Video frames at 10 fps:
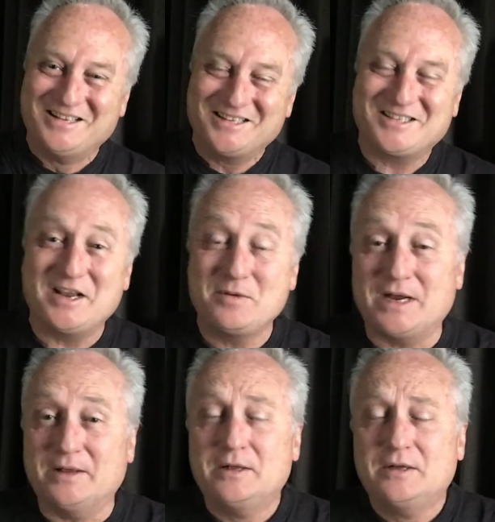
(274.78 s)
So
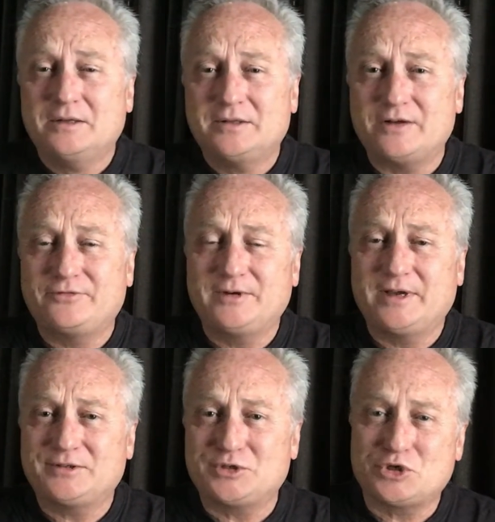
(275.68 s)
anyway, don't
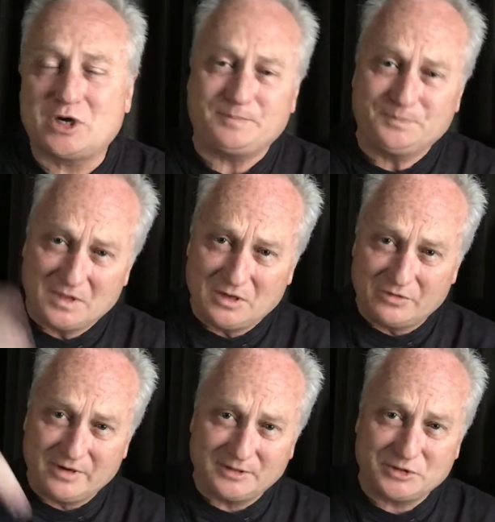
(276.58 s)
forget to shop.
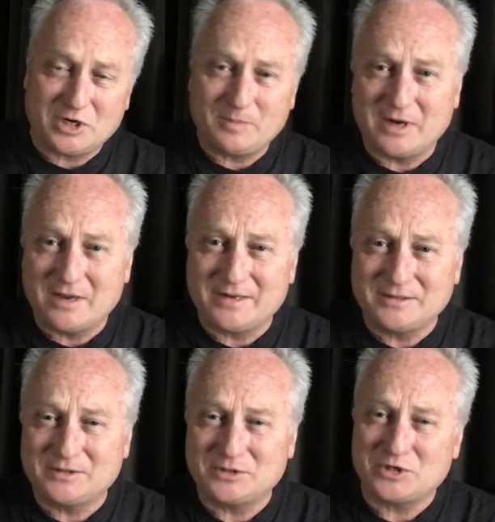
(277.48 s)
You're in the shop, go down
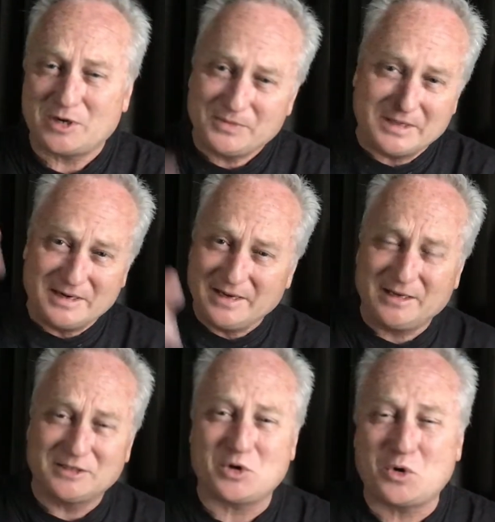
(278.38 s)
to the shop. The
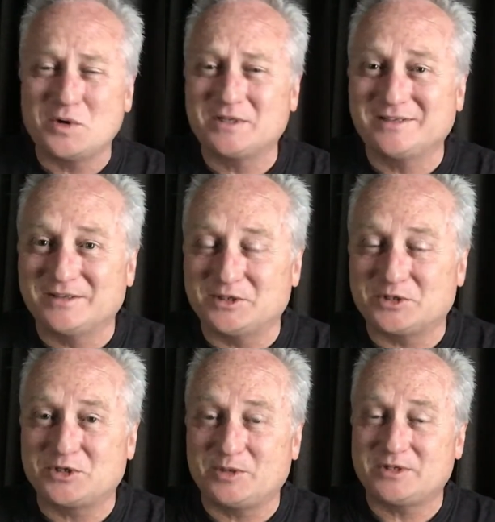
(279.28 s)
link is always in the
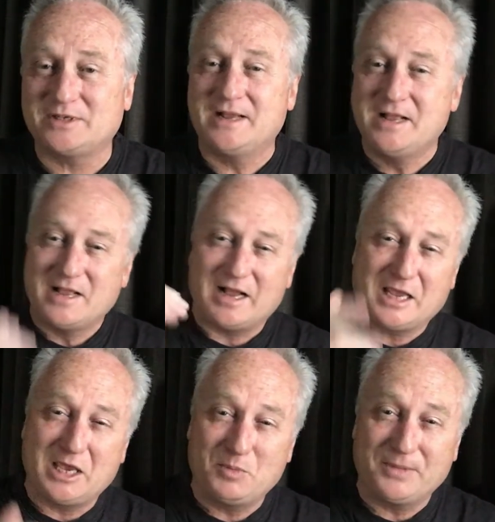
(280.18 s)
description. I
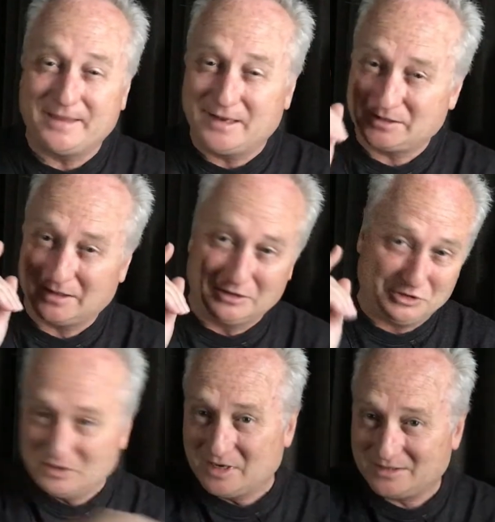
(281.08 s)
keep it there so that
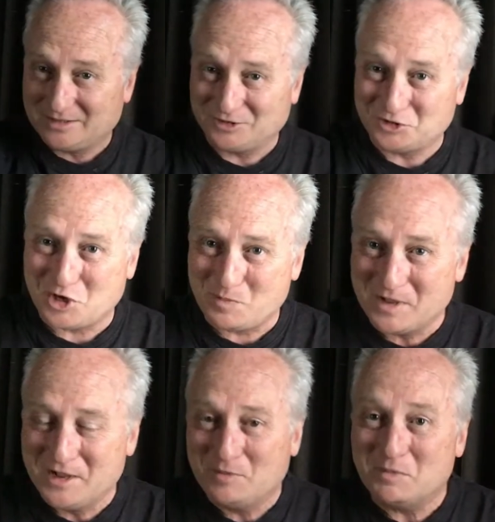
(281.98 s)
you guys can shop.
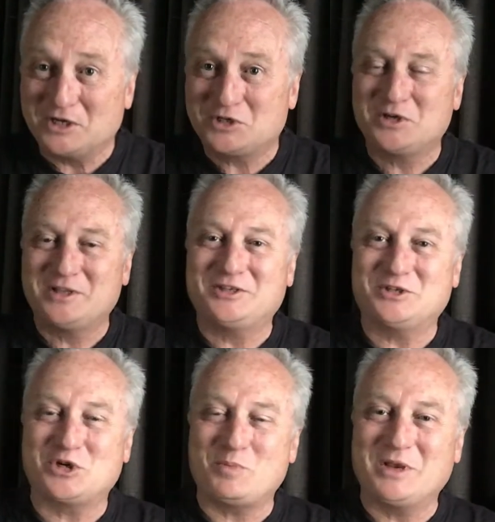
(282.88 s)
Make sure that
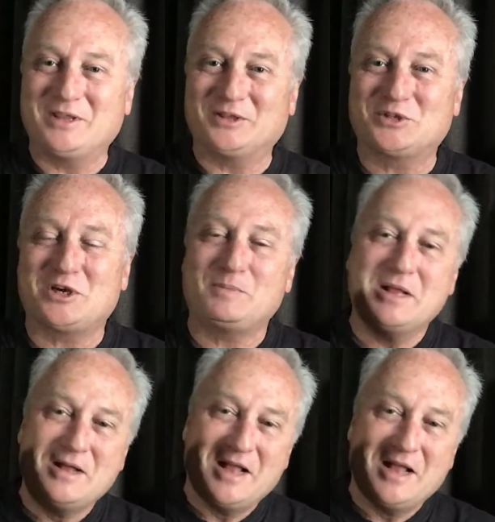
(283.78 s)
you're shopping in the shop.